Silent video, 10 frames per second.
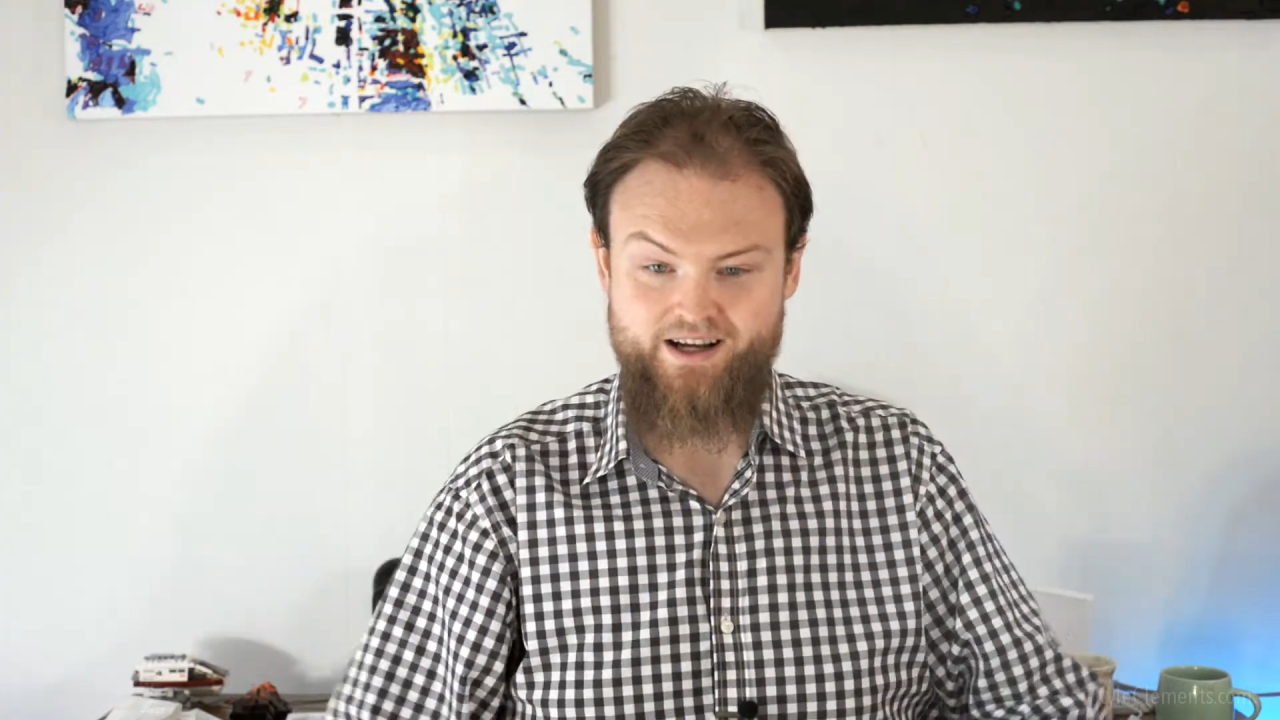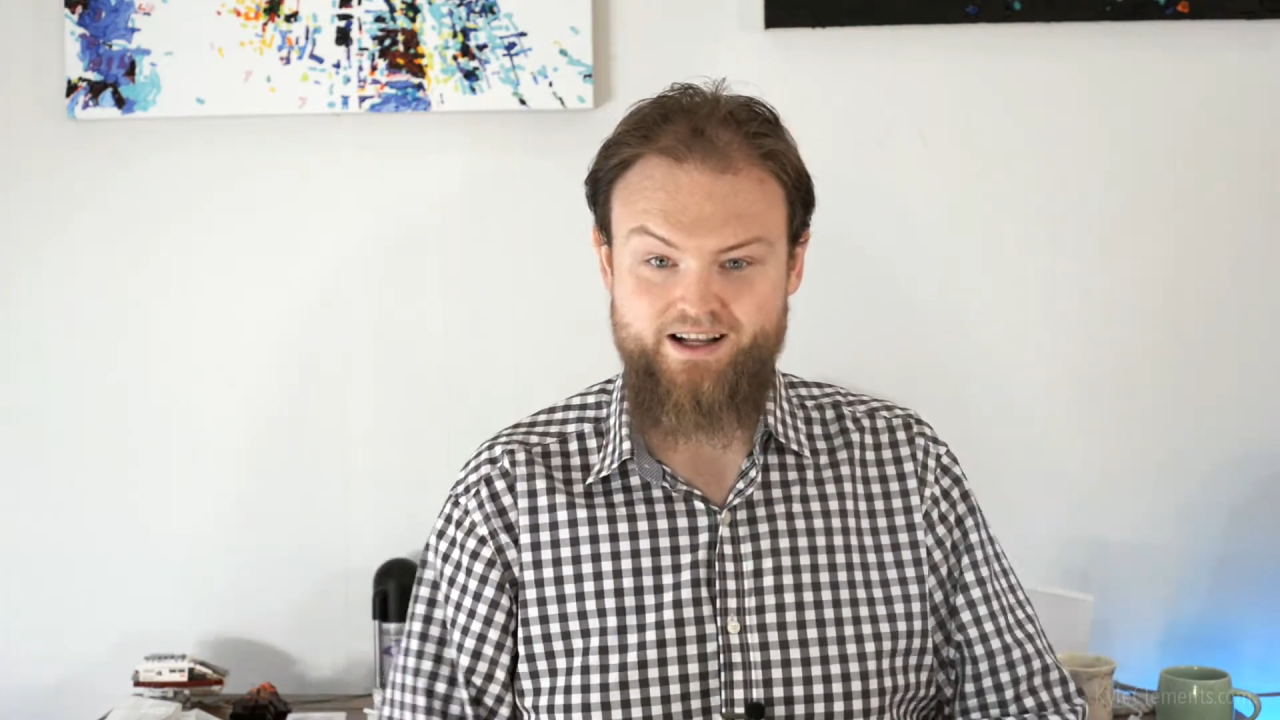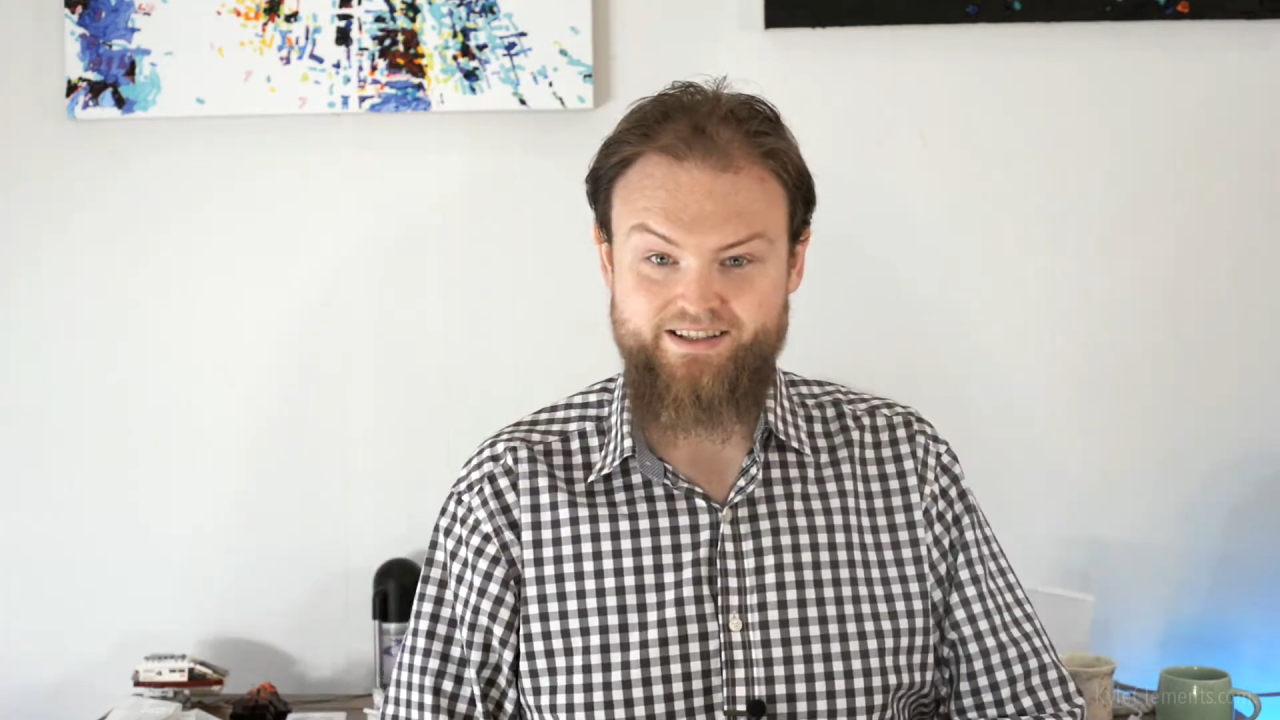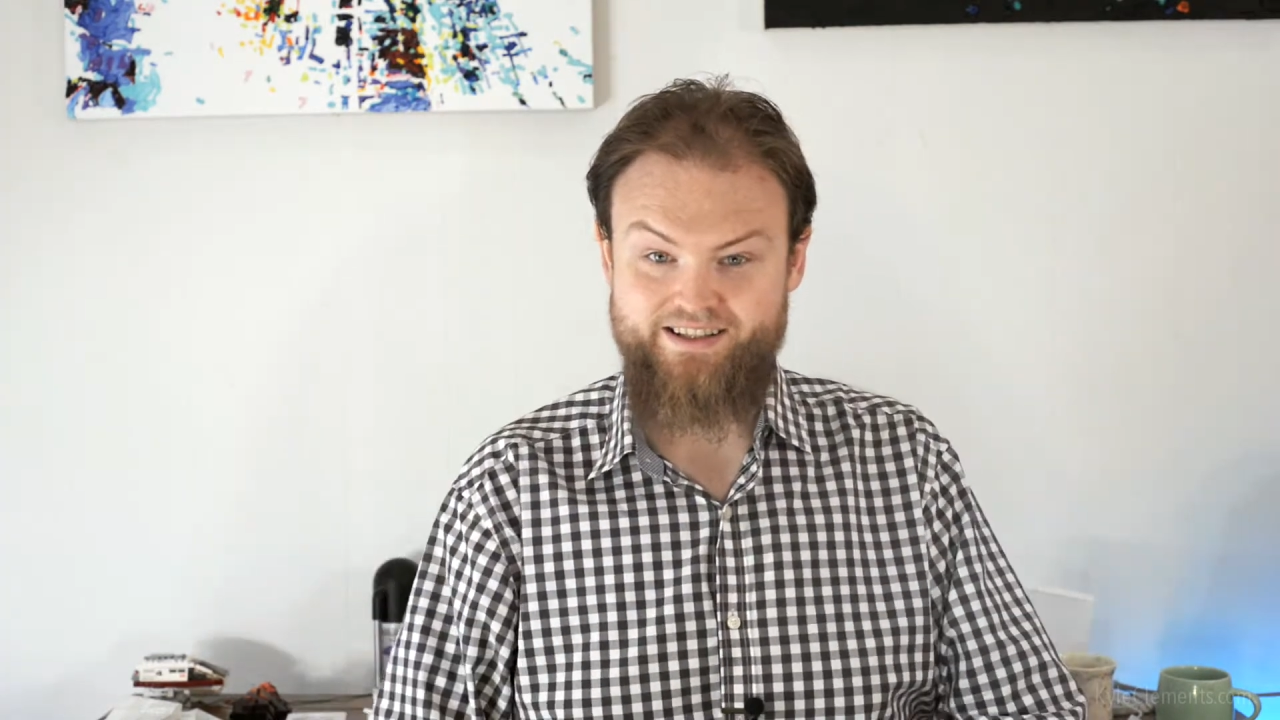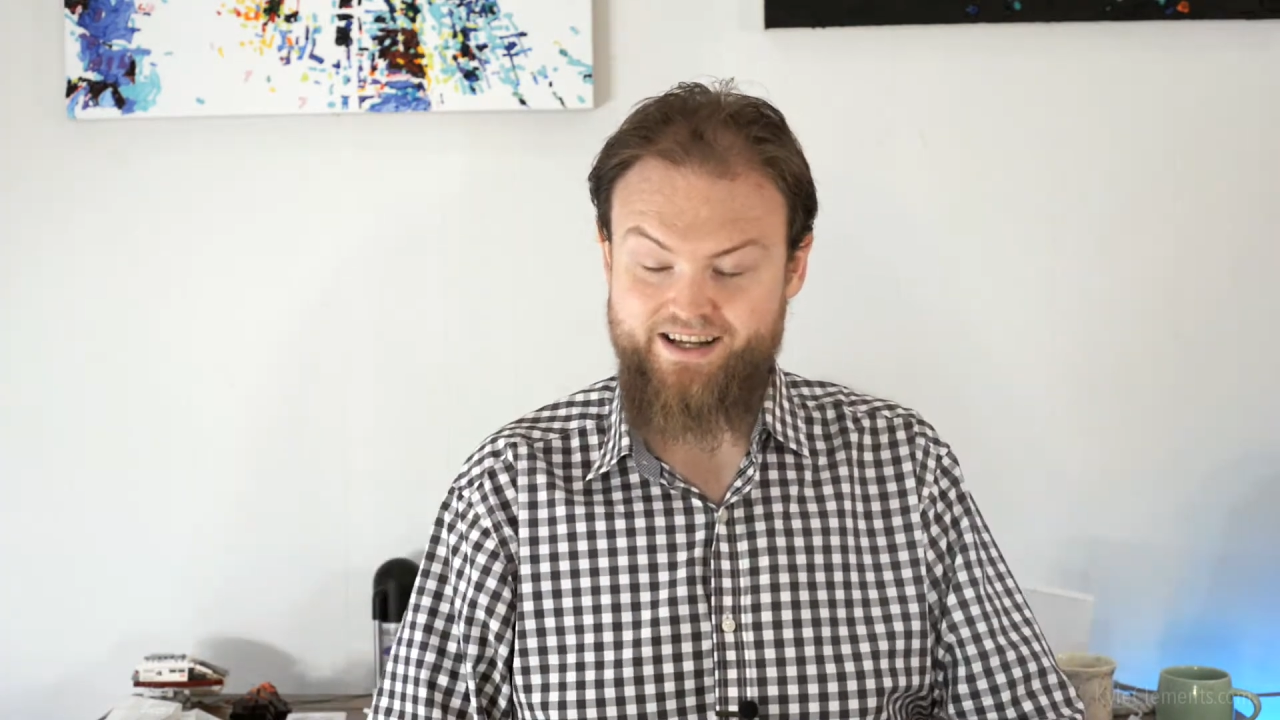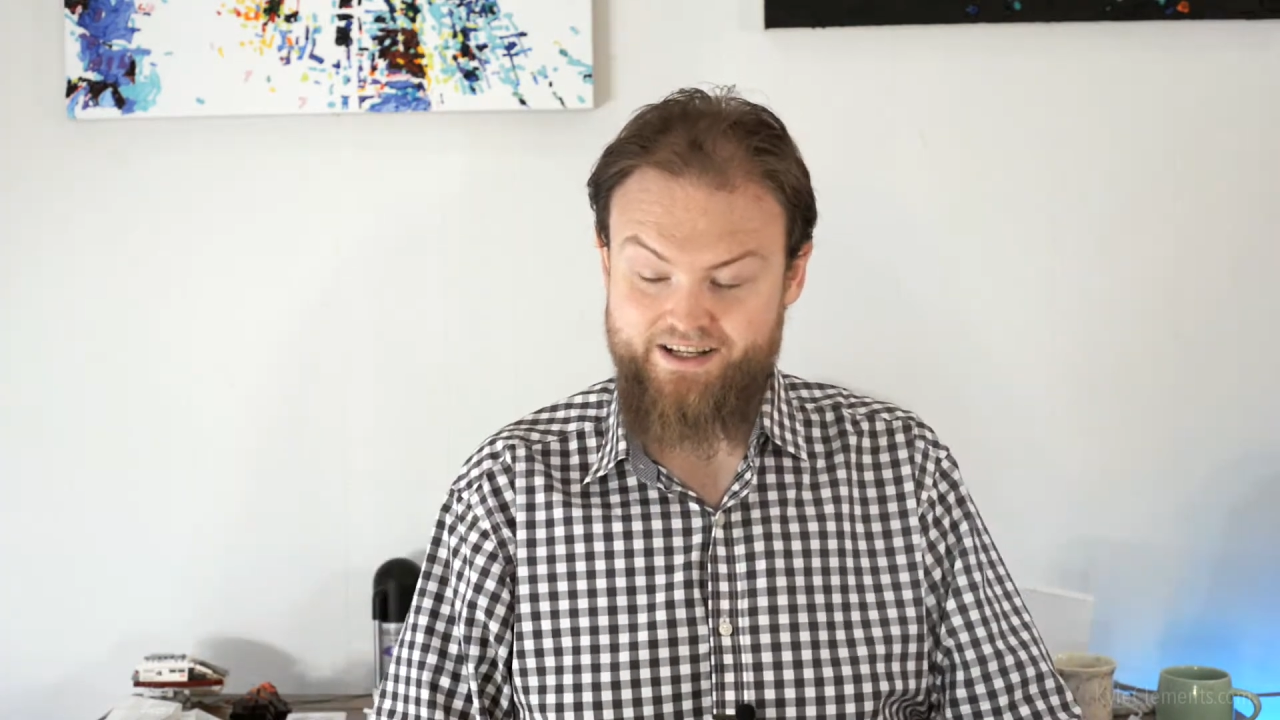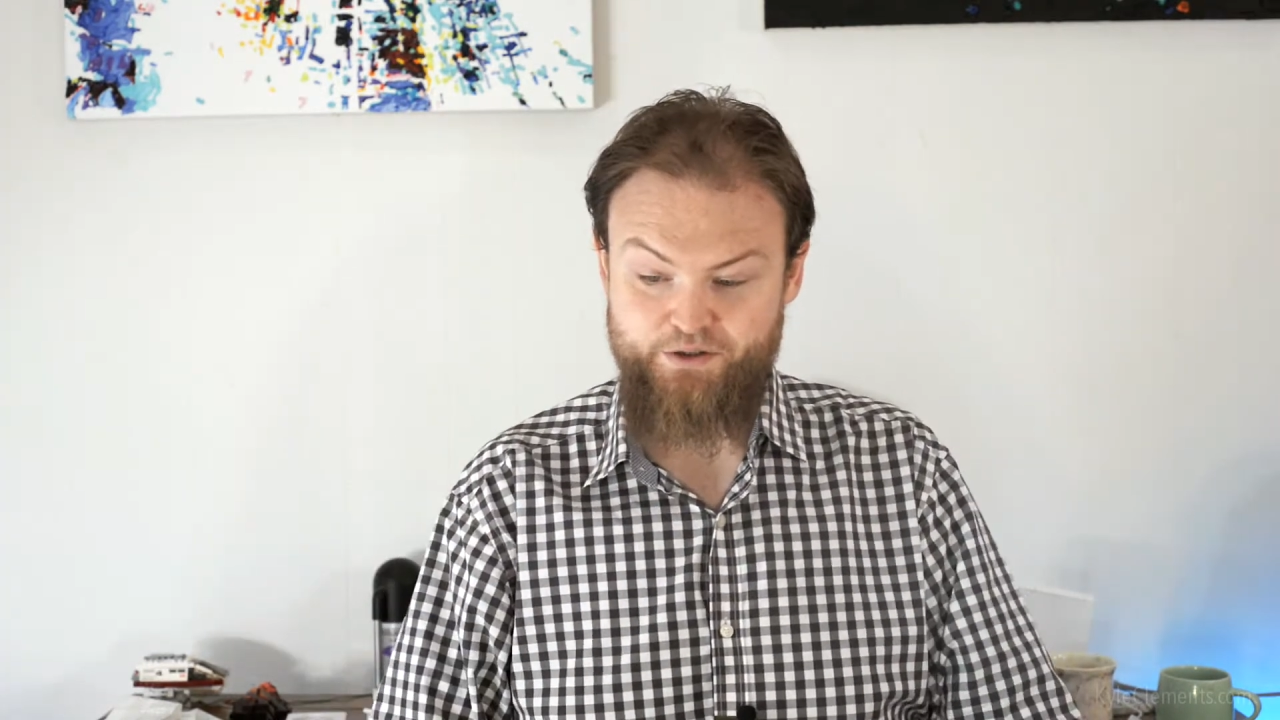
It's a tight